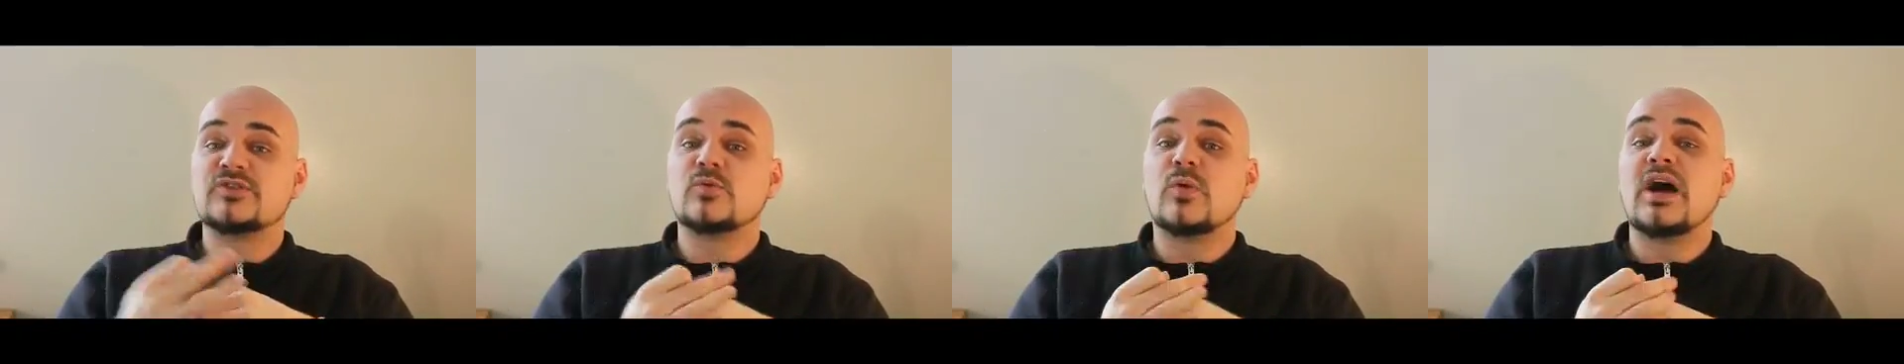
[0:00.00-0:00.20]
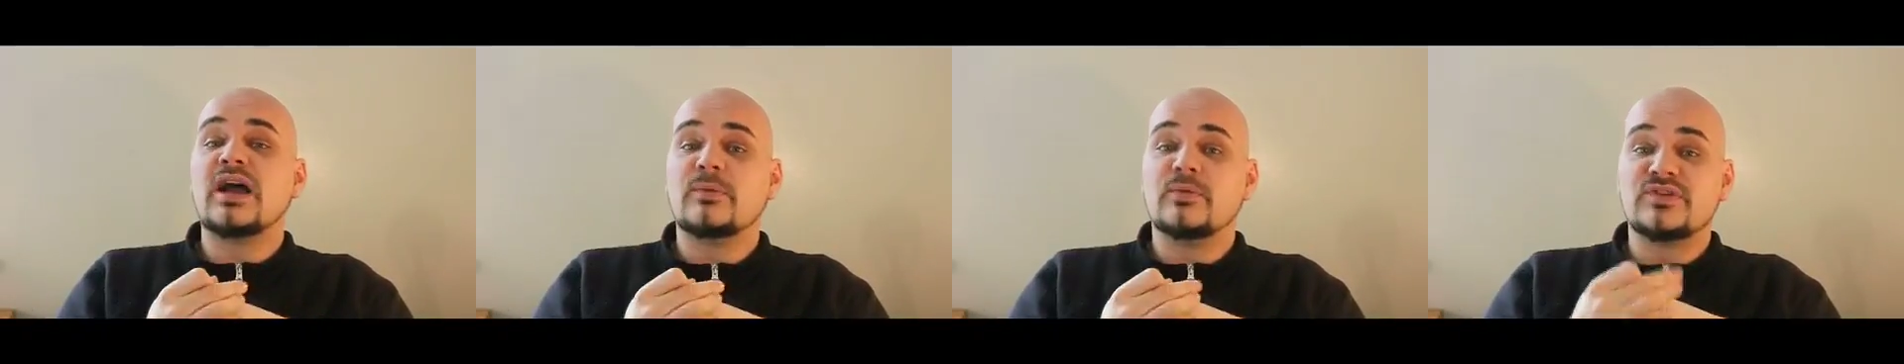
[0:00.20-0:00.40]

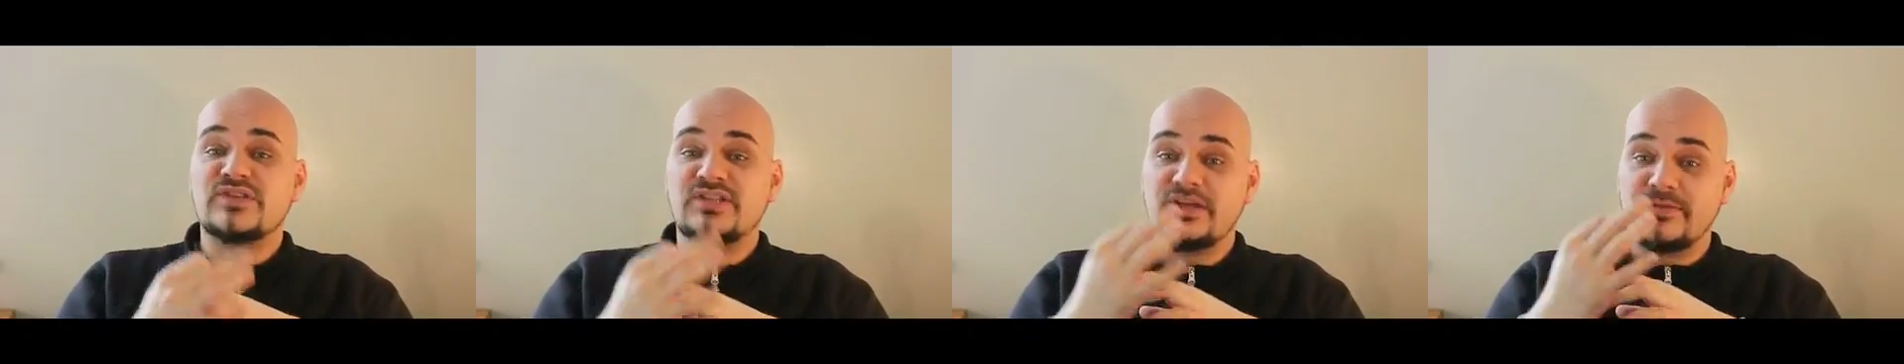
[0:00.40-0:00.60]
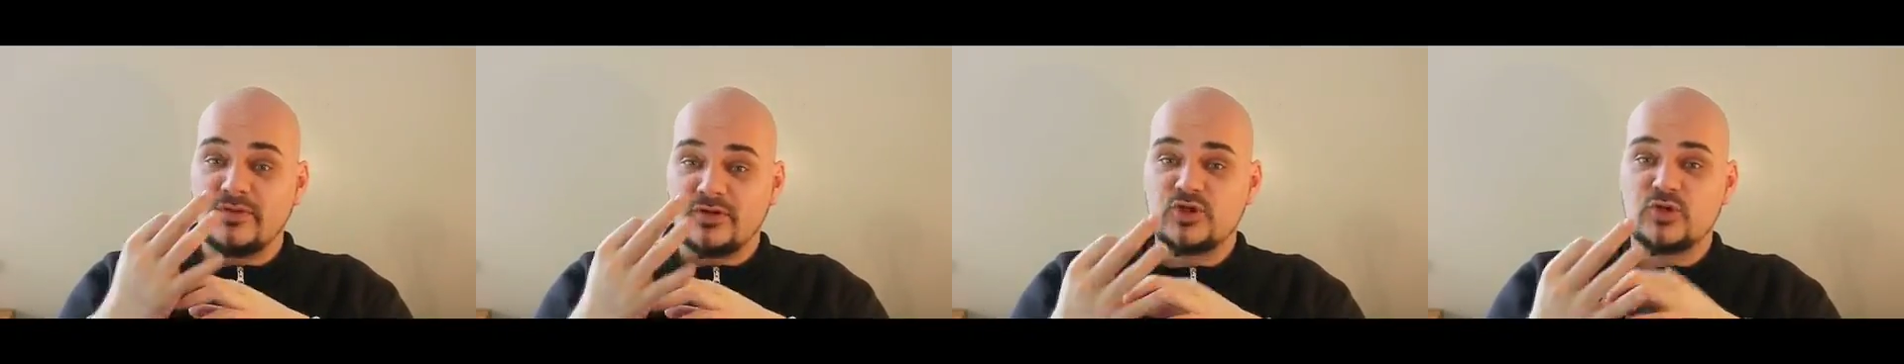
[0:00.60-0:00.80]
wide
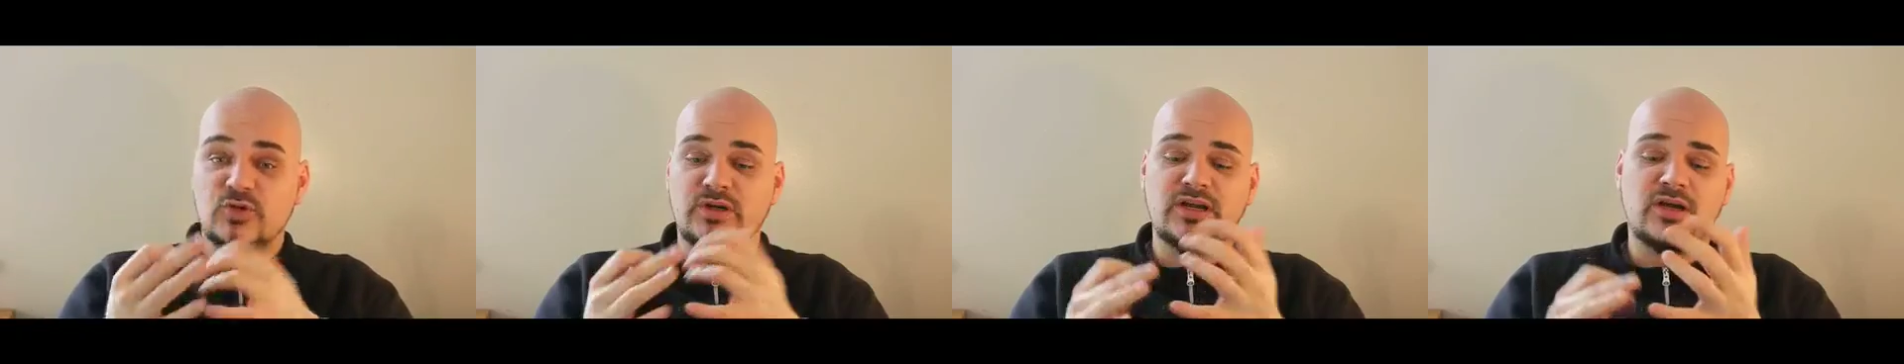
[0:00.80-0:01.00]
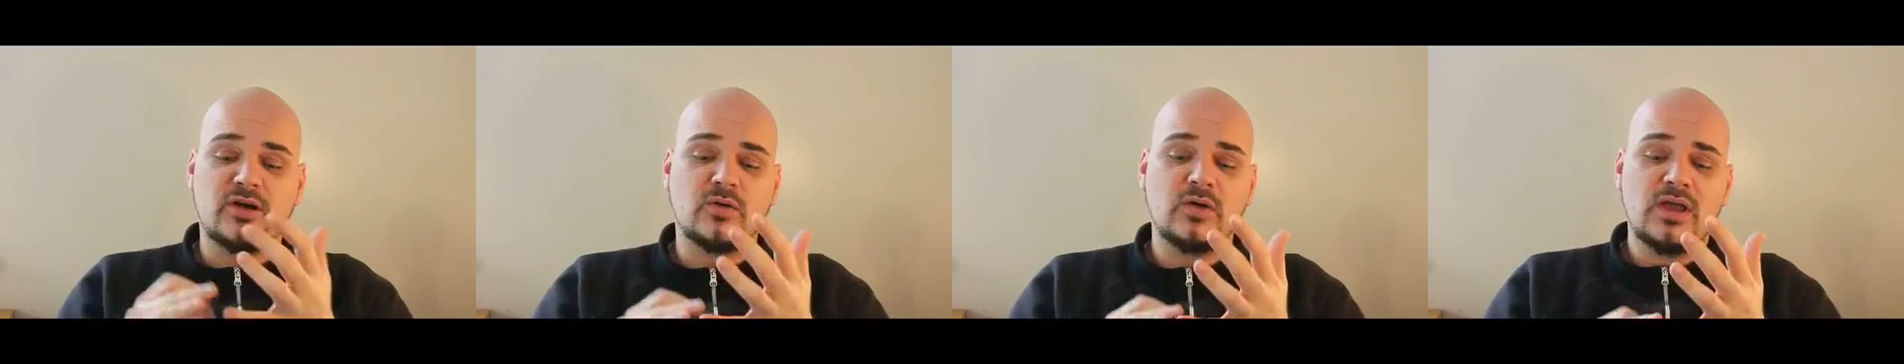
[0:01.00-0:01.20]
receiver
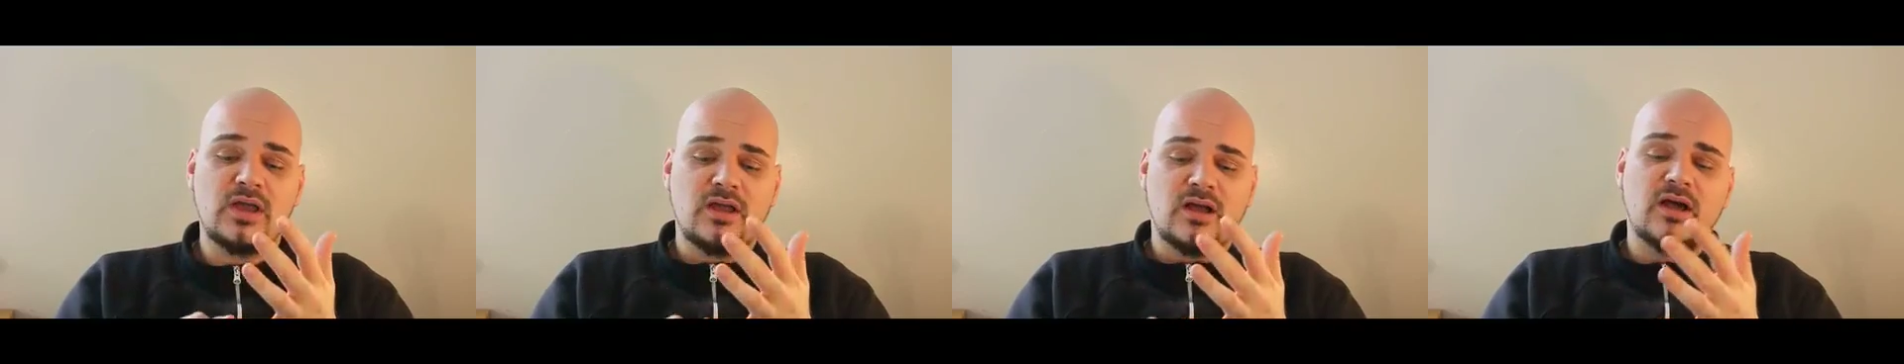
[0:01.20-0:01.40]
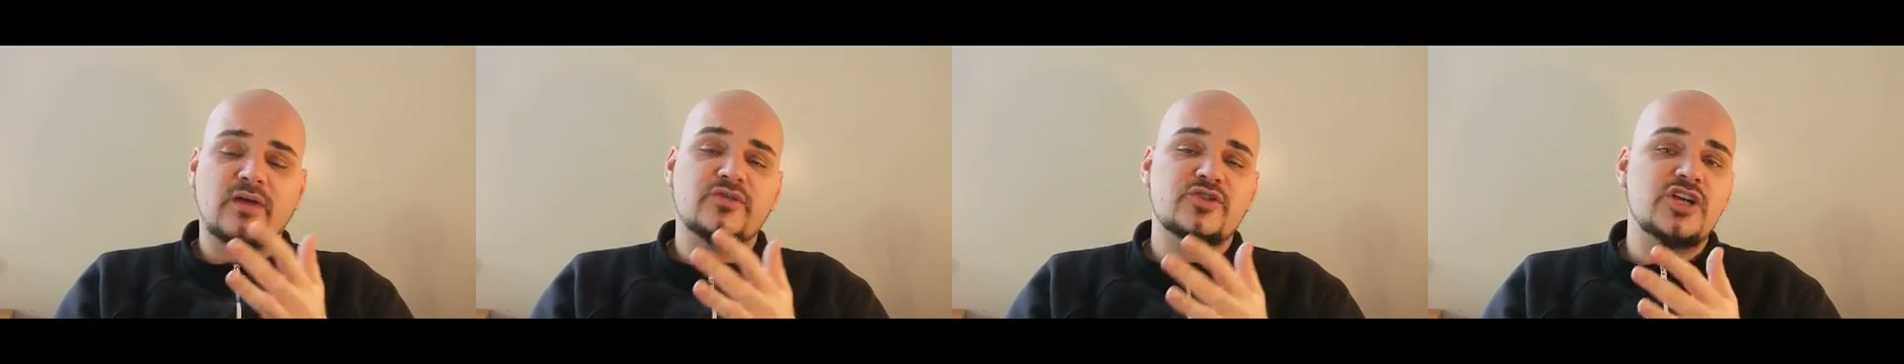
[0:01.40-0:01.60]
trio
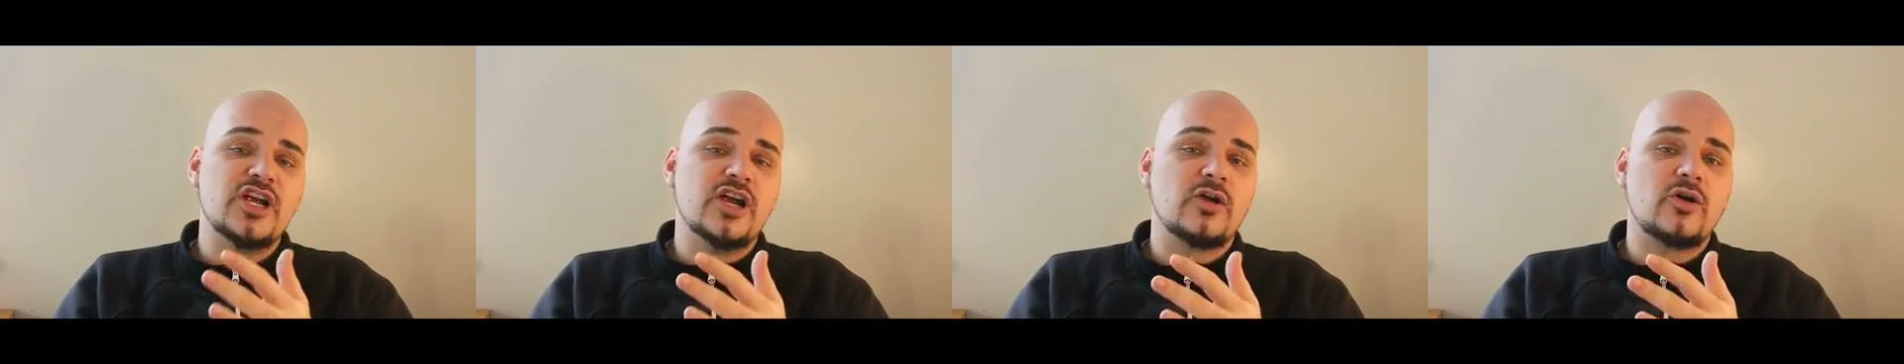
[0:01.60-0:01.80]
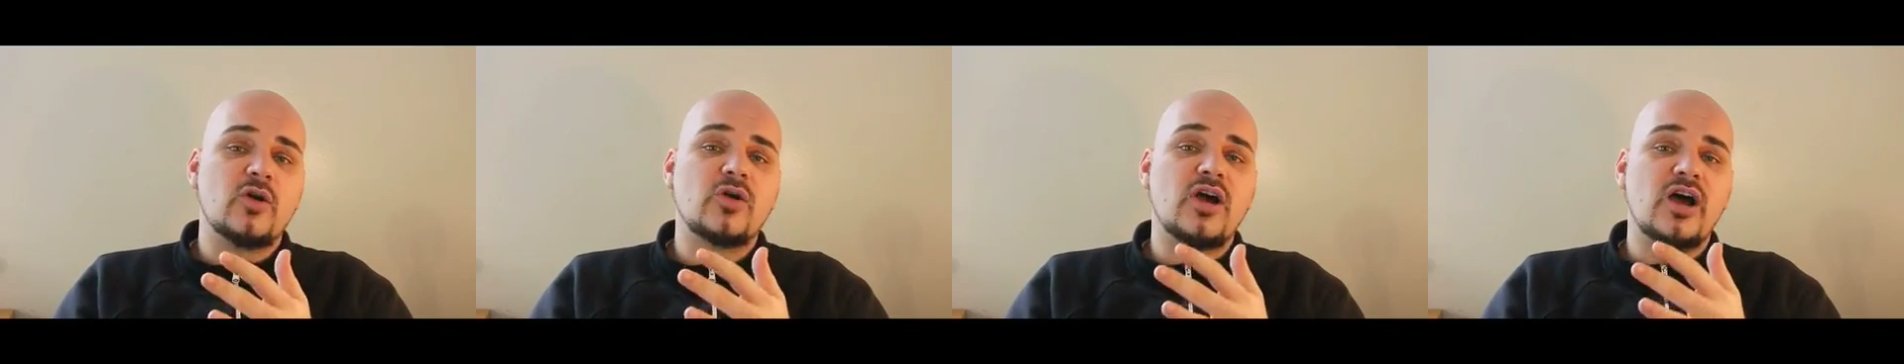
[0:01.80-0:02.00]
of
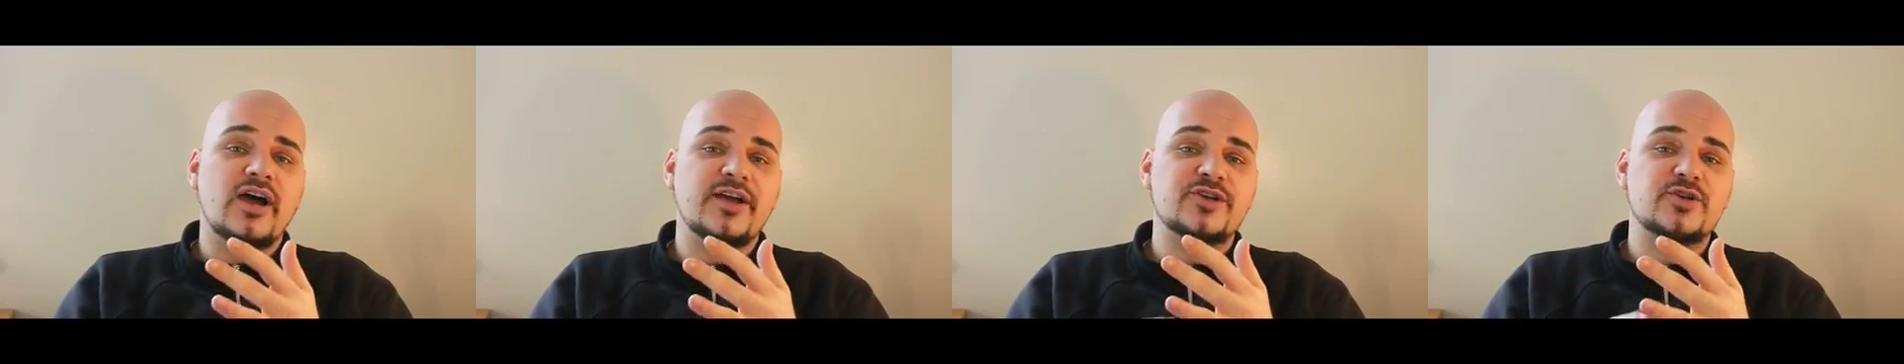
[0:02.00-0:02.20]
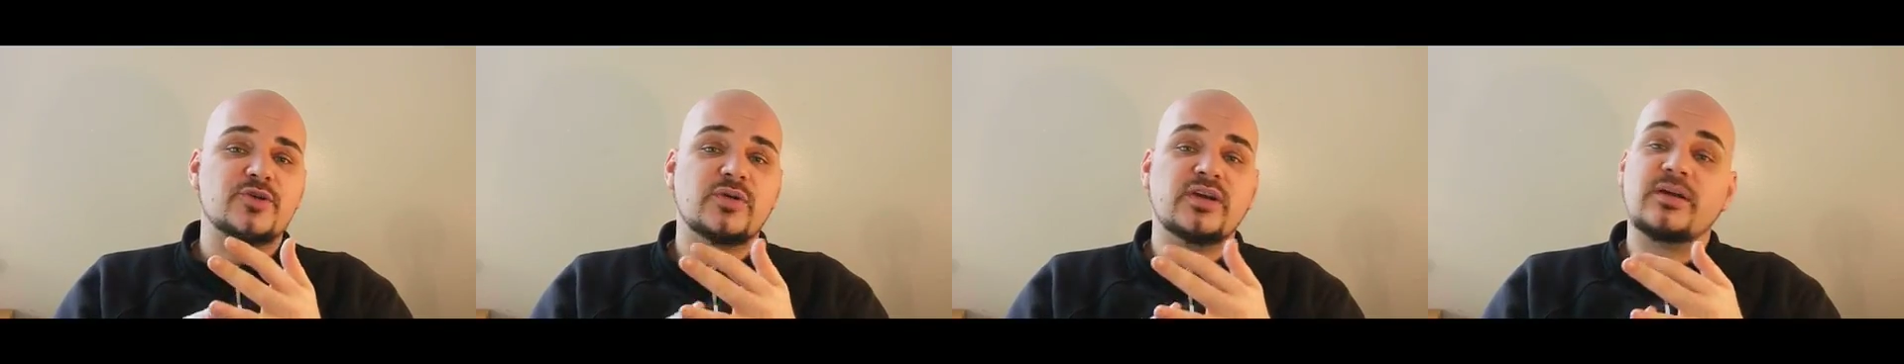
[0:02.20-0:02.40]
Jericho
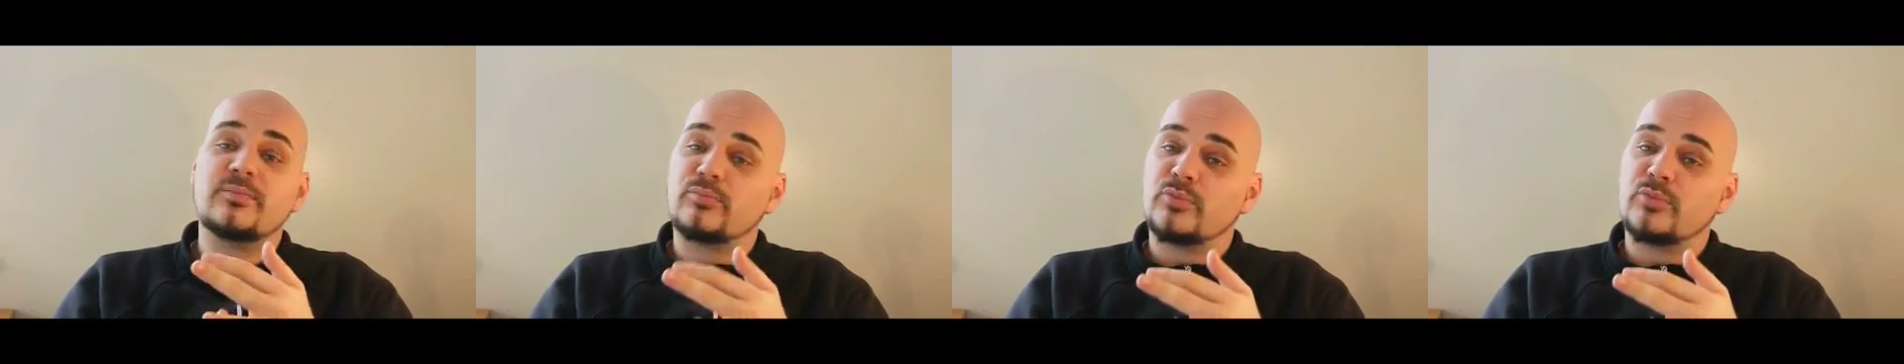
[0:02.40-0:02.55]
Cotchery,